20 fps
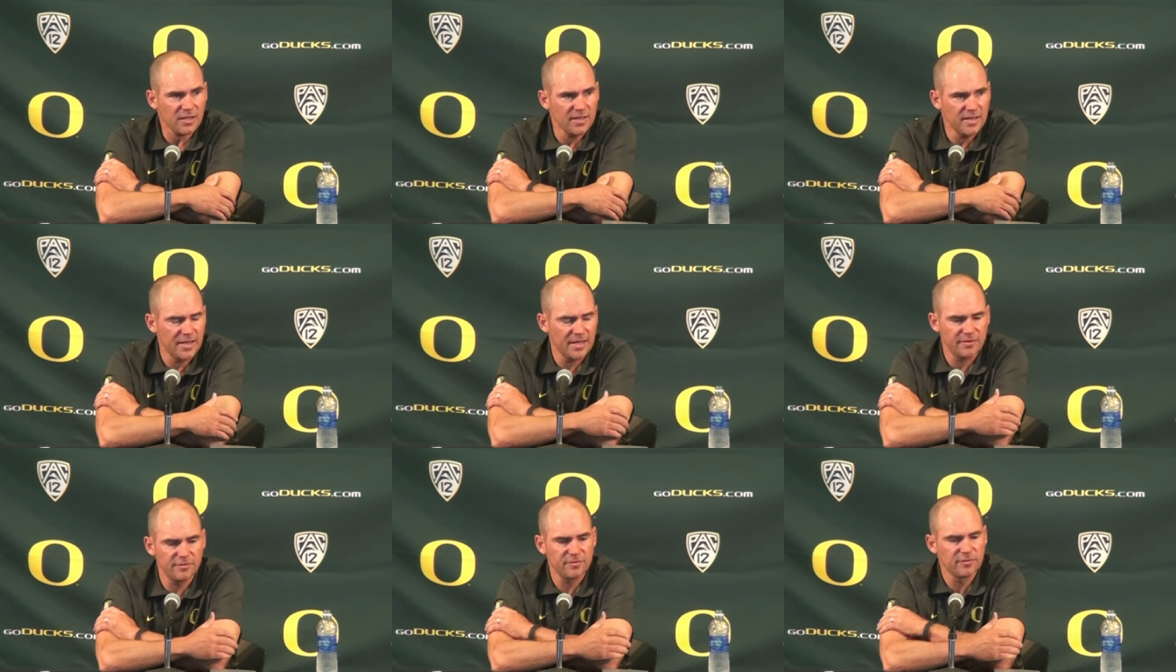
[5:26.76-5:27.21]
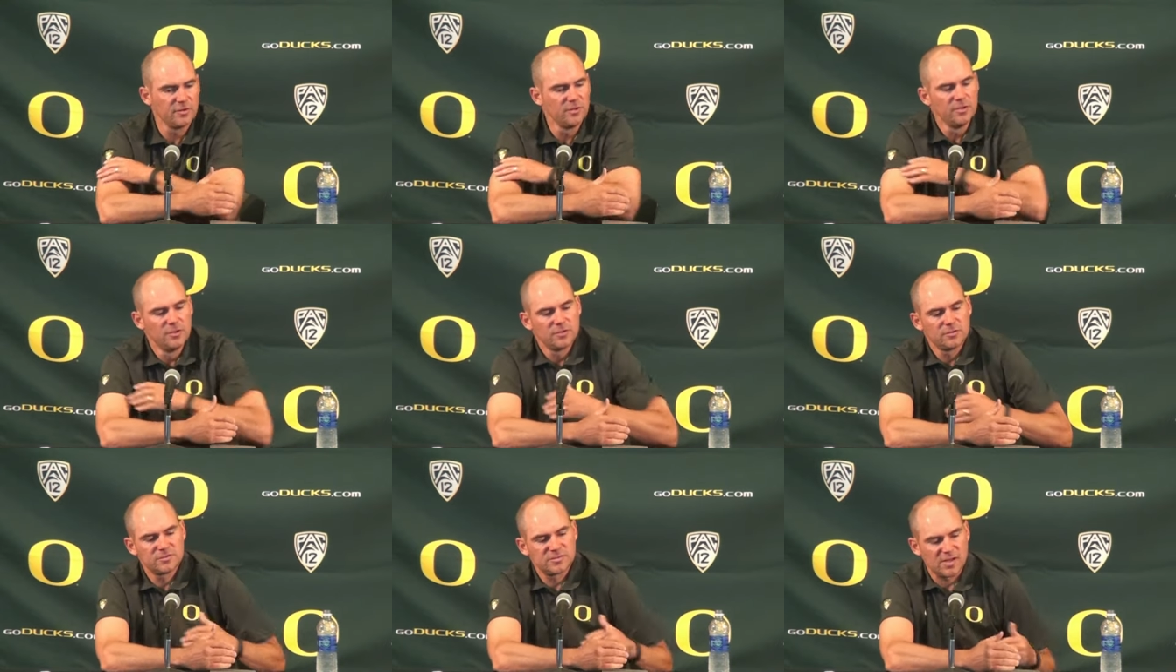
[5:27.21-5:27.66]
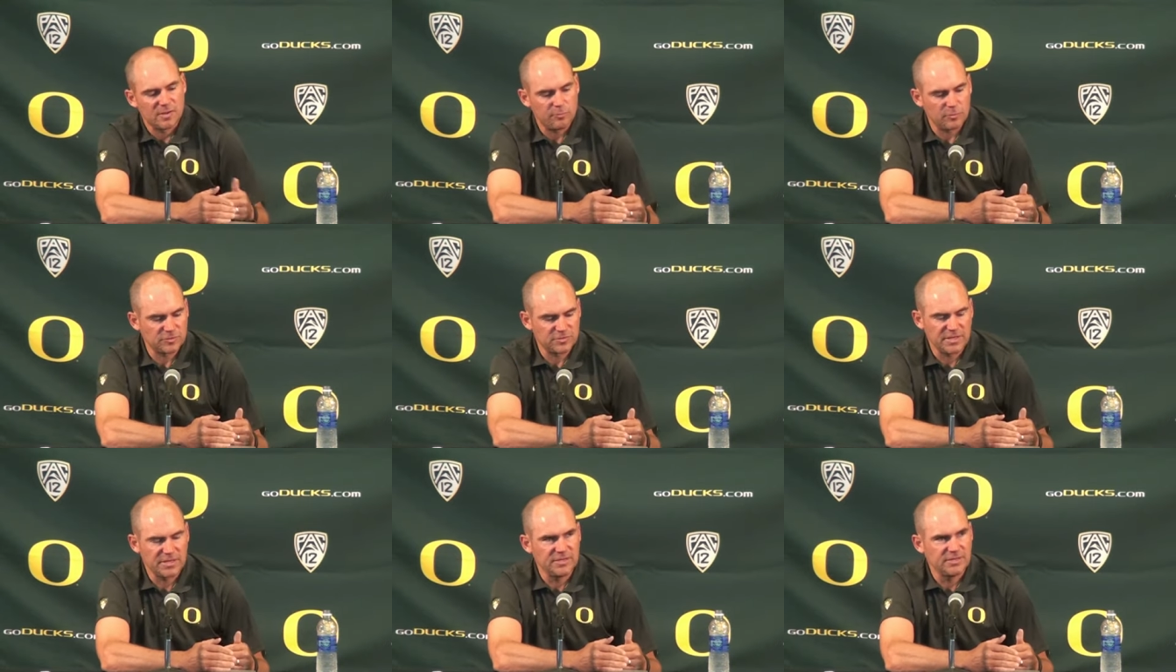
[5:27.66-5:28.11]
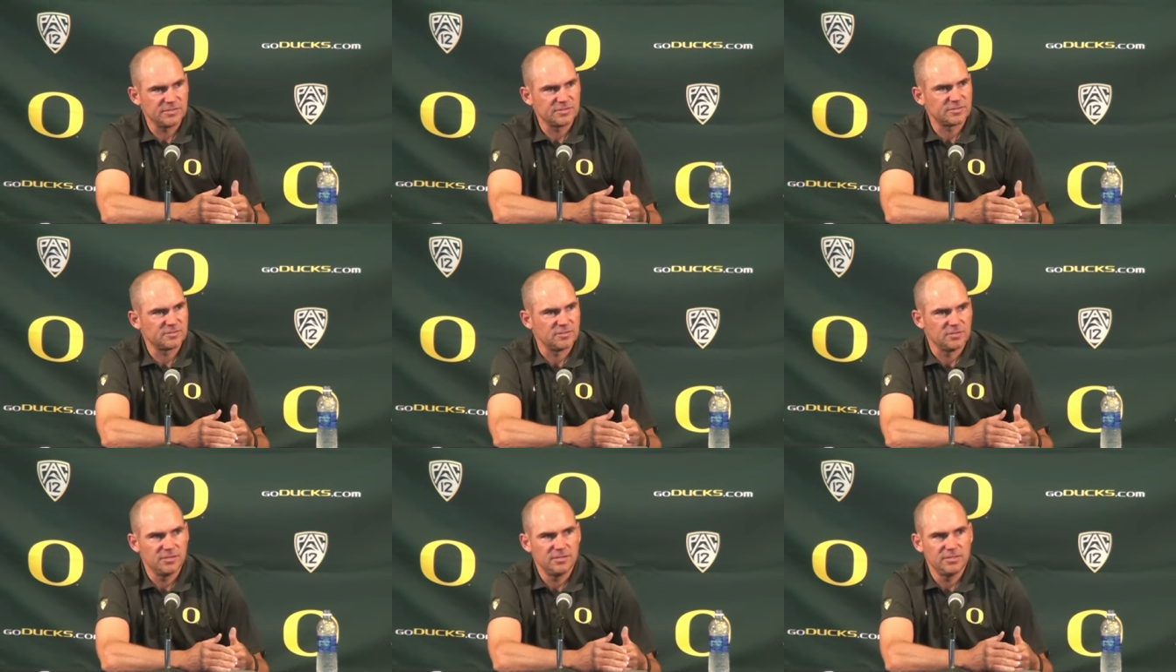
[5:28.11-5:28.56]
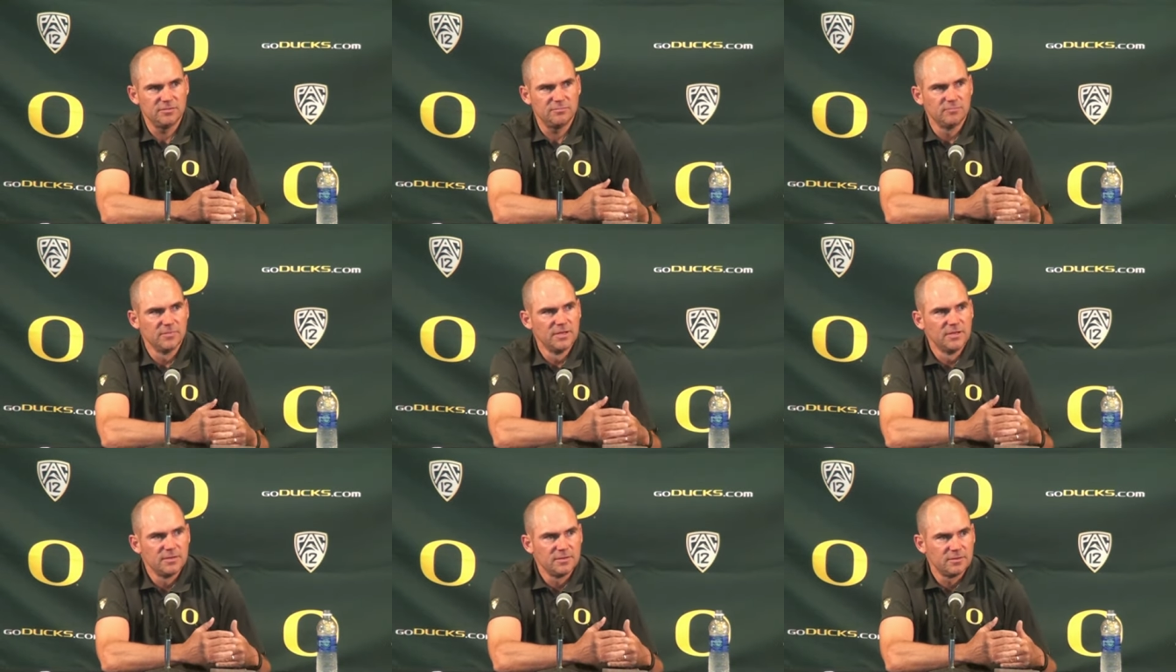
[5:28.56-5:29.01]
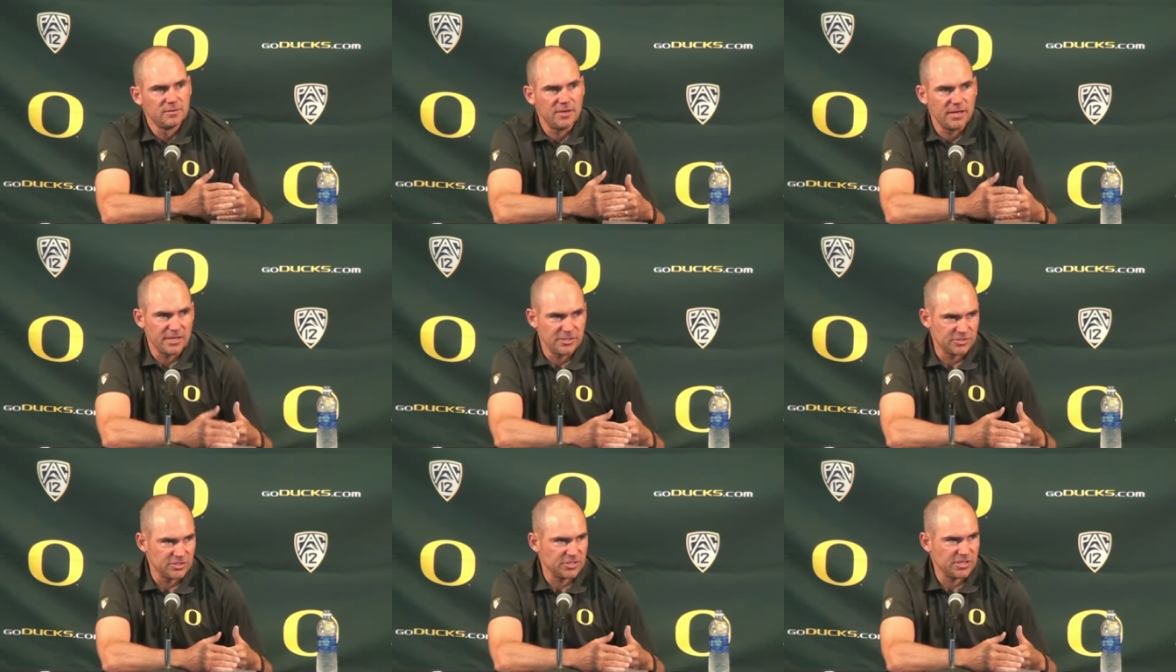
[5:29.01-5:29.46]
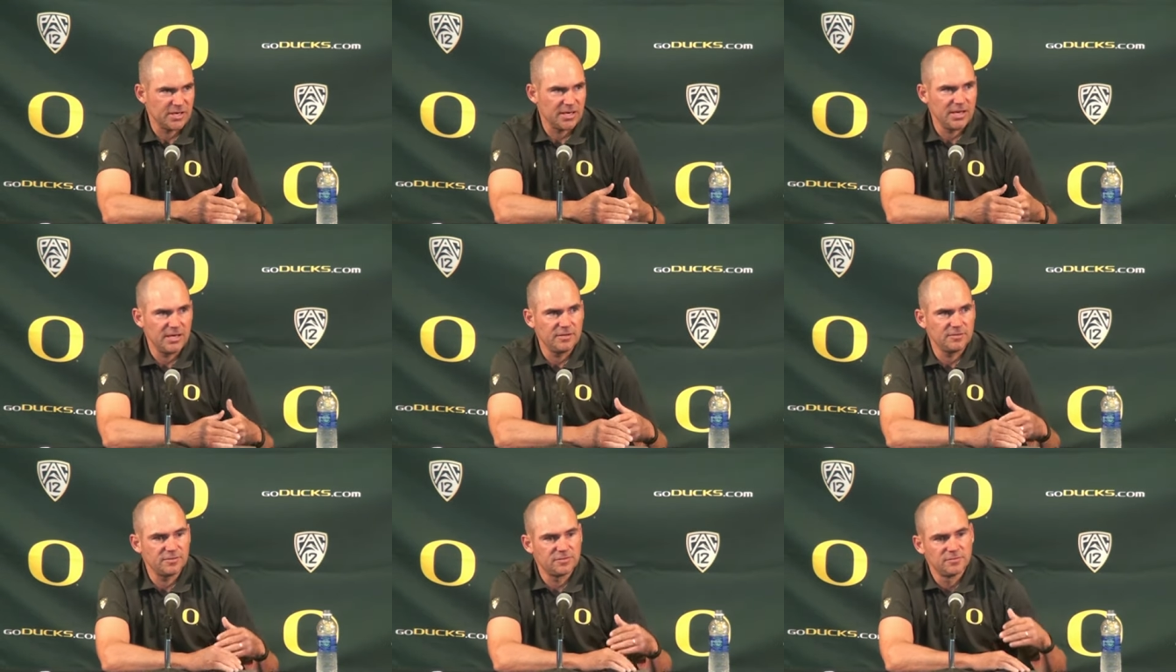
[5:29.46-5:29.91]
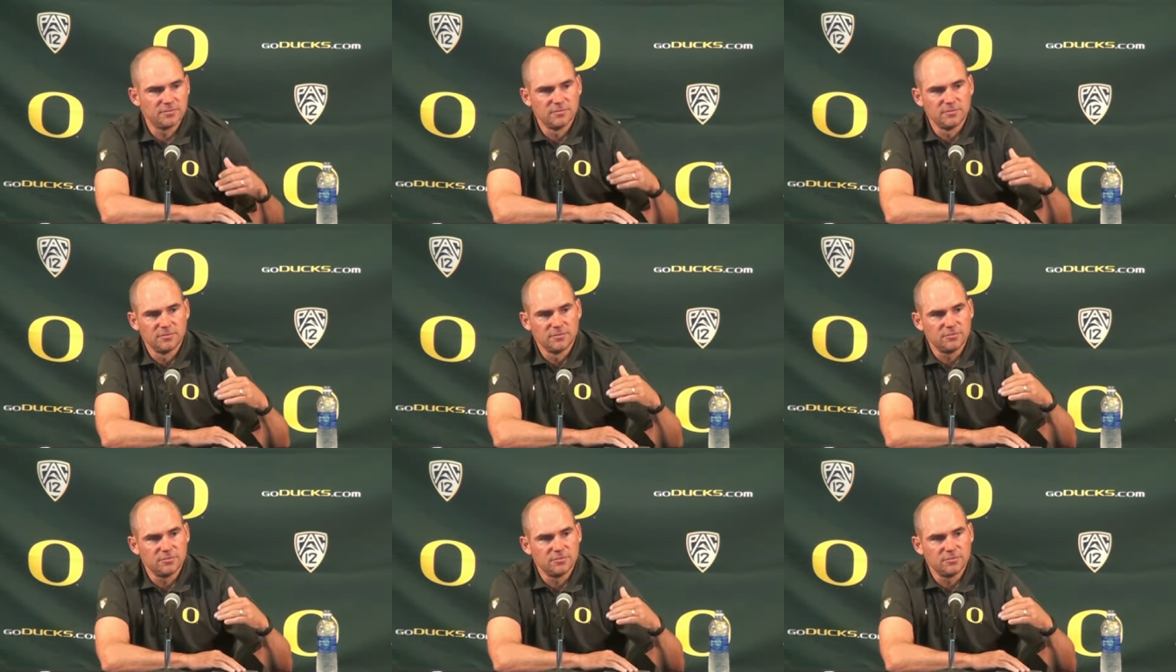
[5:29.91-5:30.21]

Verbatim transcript: and simultaneously educate,